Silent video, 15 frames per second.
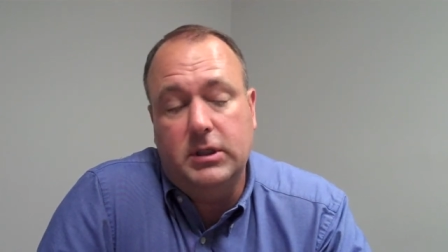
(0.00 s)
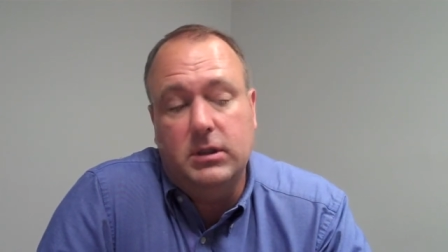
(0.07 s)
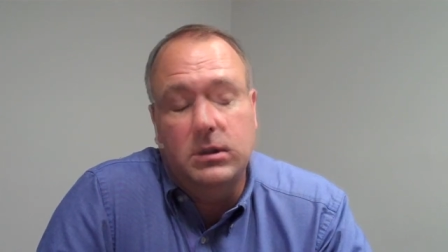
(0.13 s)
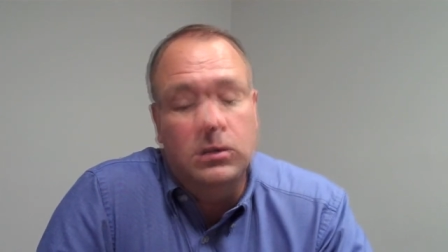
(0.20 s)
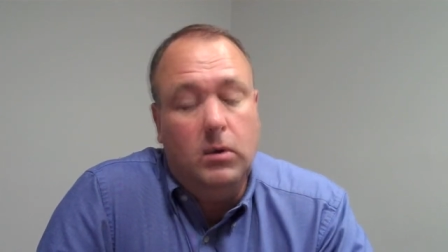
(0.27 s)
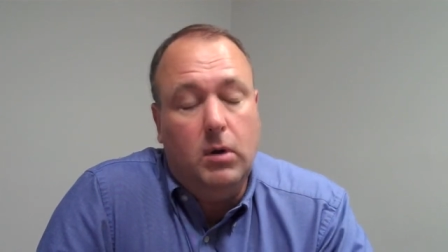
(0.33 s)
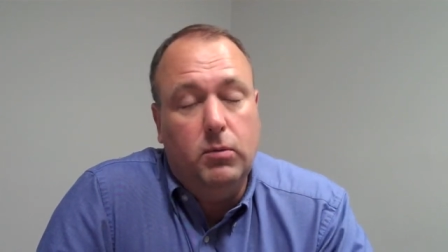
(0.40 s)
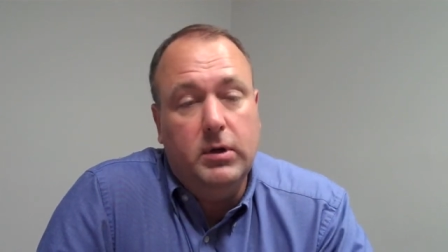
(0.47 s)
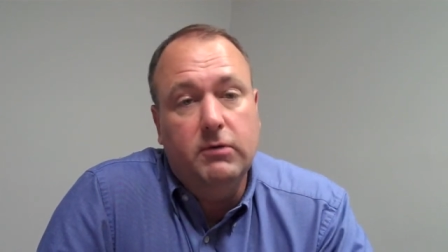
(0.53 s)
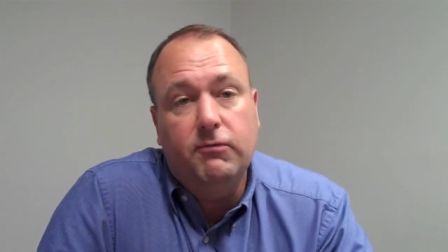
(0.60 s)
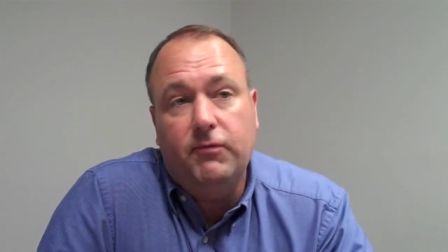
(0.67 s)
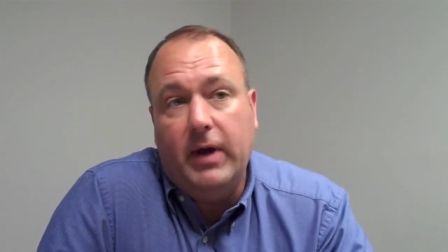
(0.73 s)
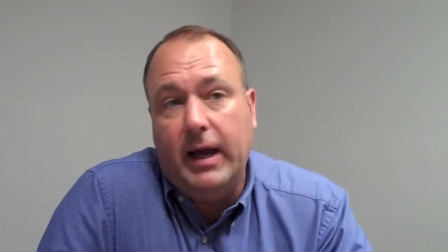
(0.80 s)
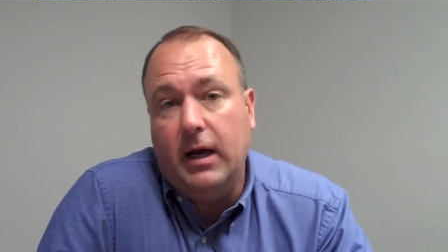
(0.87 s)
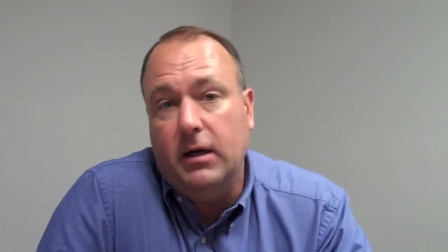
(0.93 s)
Uh, what we've
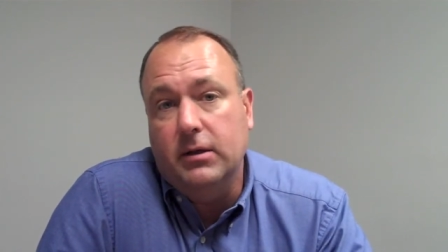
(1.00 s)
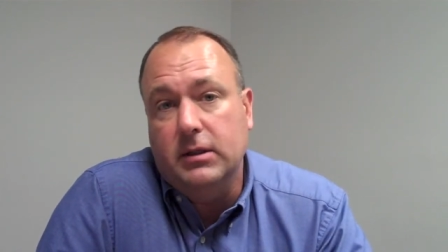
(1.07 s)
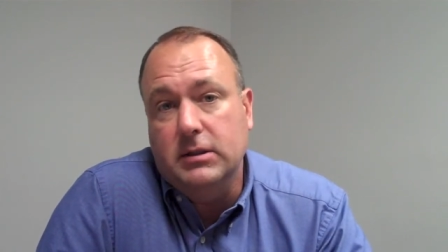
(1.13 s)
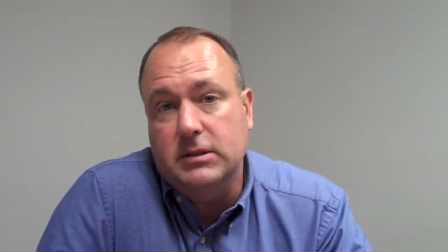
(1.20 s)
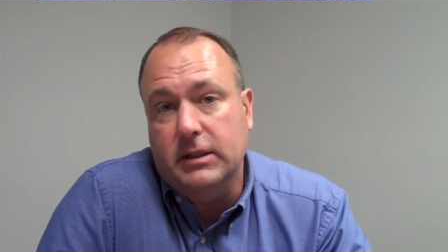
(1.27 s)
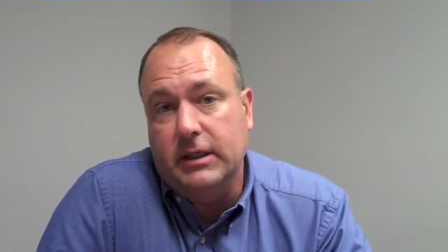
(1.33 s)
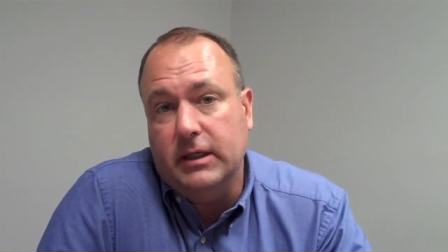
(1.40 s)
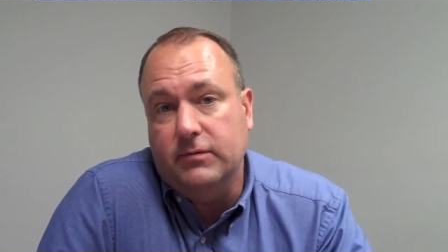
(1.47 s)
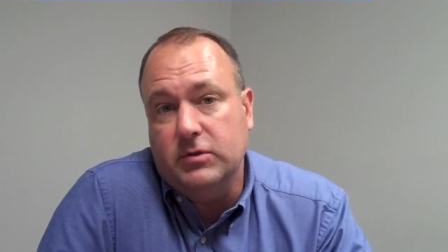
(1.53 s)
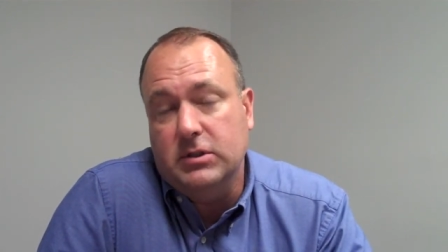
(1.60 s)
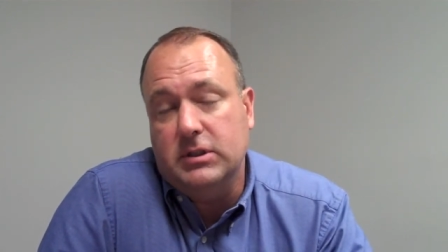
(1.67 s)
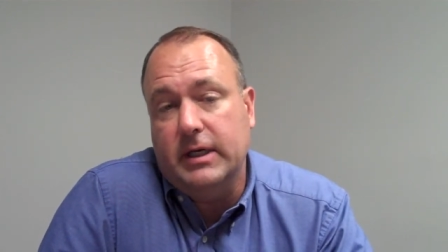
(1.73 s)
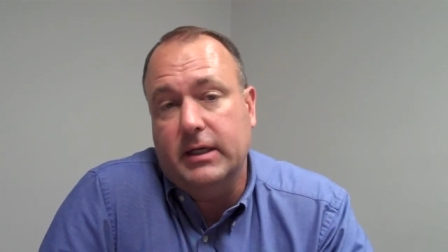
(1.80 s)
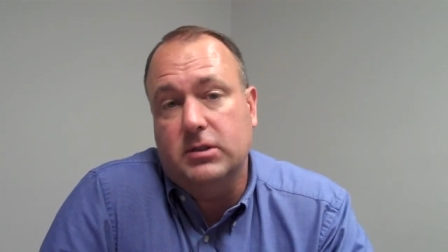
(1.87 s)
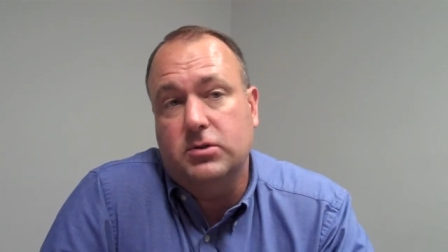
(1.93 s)
found is it gives
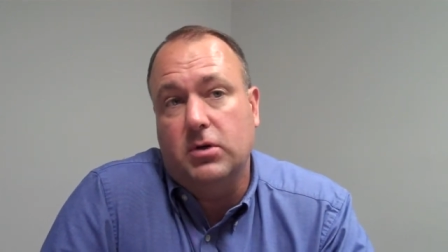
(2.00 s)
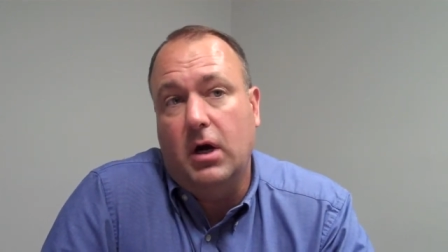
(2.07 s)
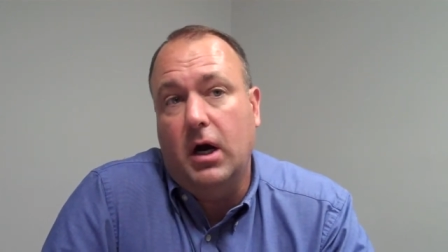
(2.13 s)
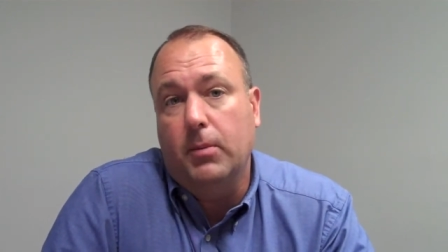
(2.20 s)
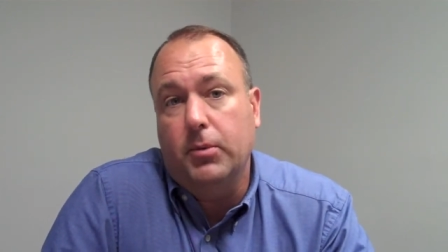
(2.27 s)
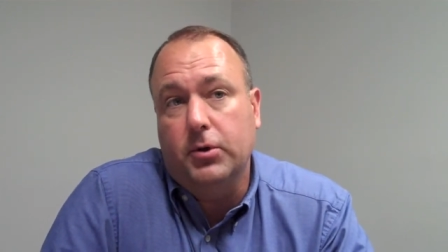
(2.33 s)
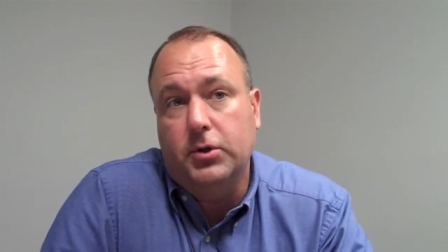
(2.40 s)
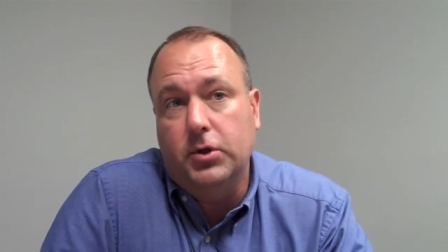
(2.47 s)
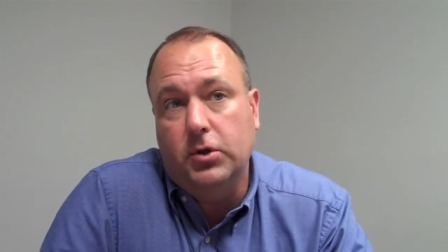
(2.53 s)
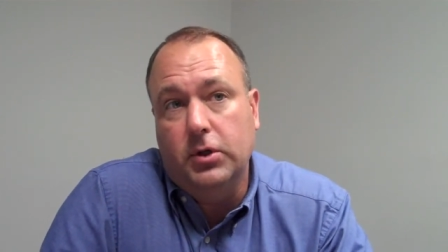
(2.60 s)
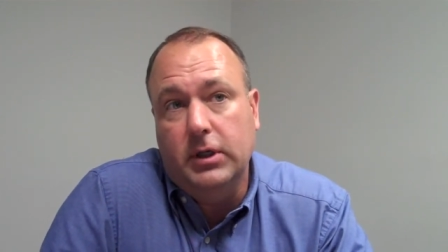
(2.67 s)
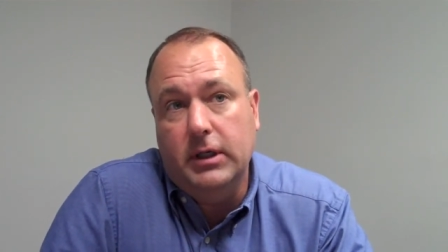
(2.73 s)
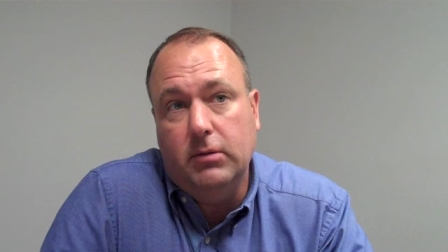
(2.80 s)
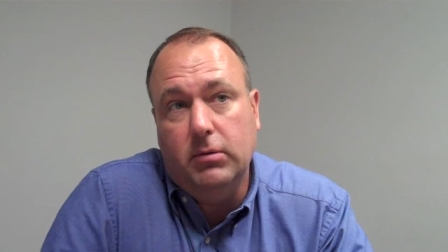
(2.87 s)
us extra opportunity.